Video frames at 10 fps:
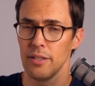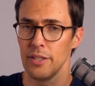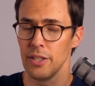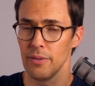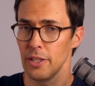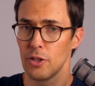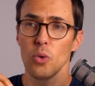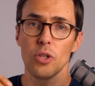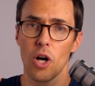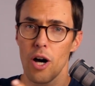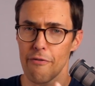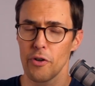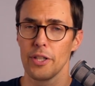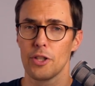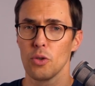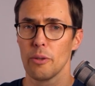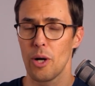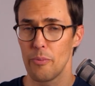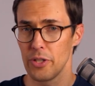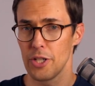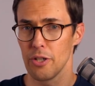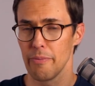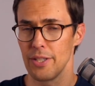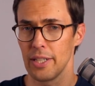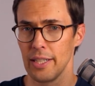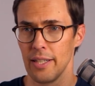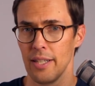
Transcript: the total offering, the total proposition, basically.